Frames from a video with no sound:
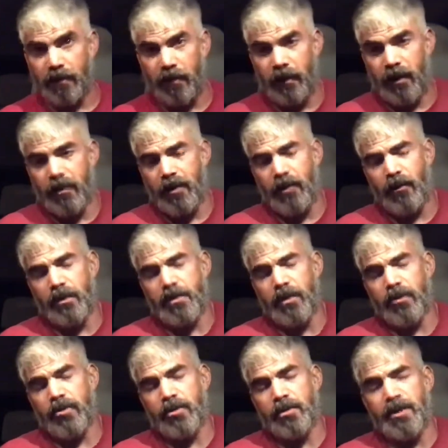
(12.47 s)
I mean, there was
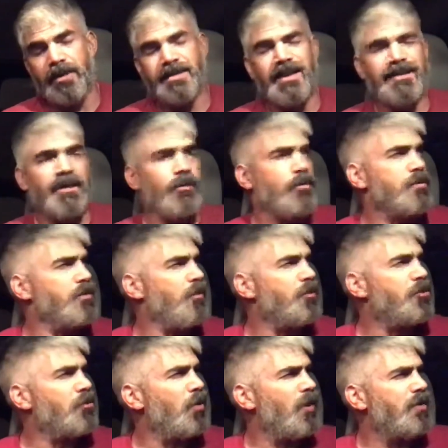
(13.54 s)
no, it's not that there was no
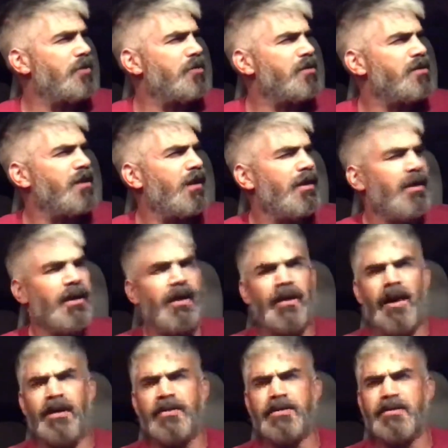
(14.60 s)
choice, it's just that
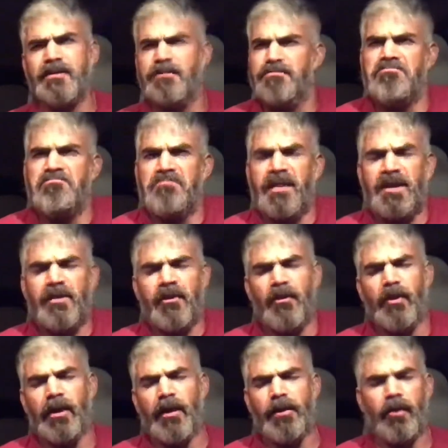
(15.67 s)
I never
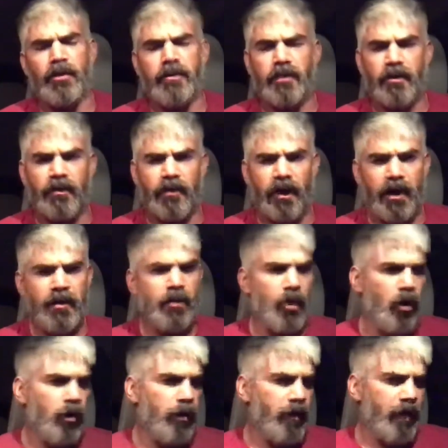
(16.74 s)
really thought to say
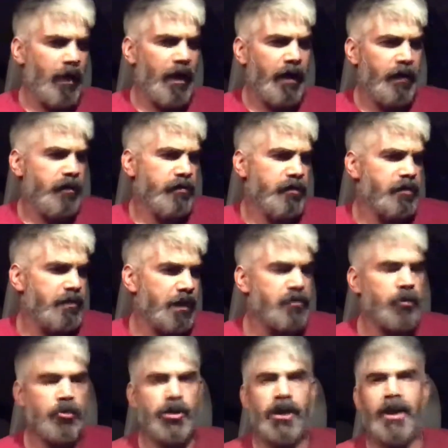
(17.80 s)
no to that. It just,
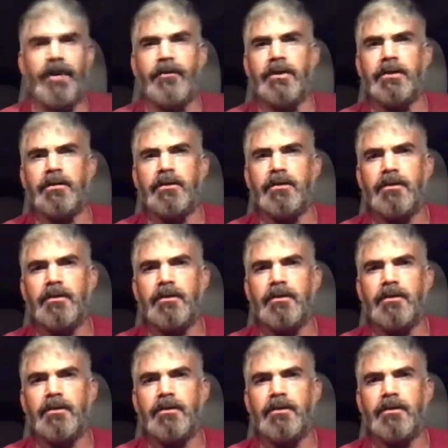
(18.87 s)
that's what you're given.